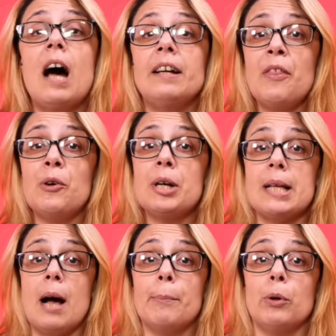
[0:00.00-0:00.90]
Another
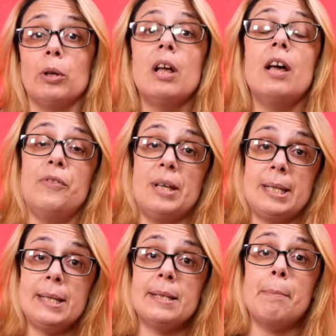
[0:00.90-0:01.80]
example,
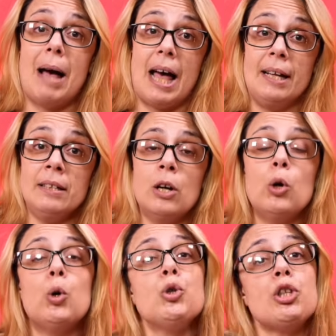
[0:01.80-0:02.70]
this is the man
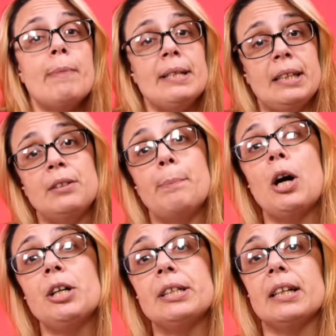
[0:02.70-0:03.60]
who she met at the
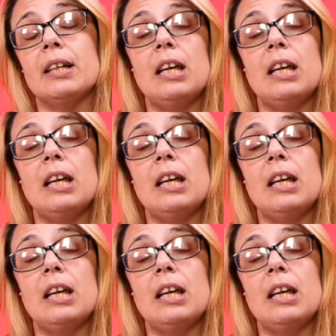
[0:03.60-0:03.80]
party.